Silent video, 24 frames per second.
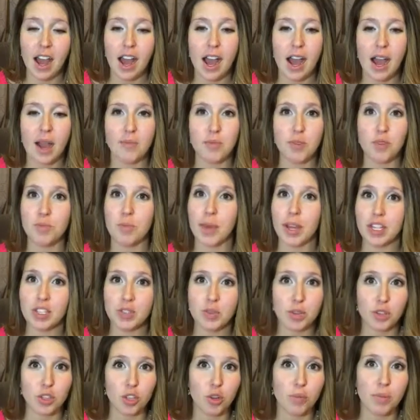You may
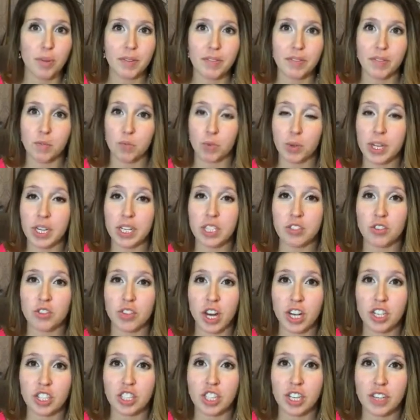do a little bit of
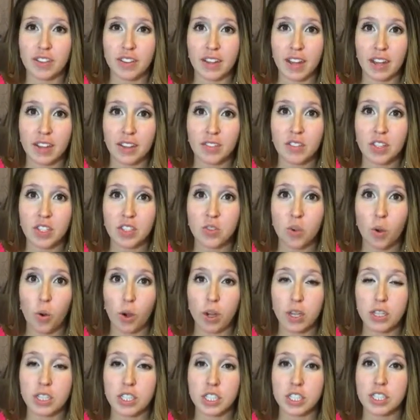reintroduction at the end of this
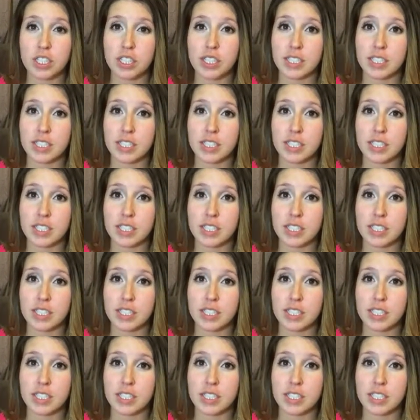course just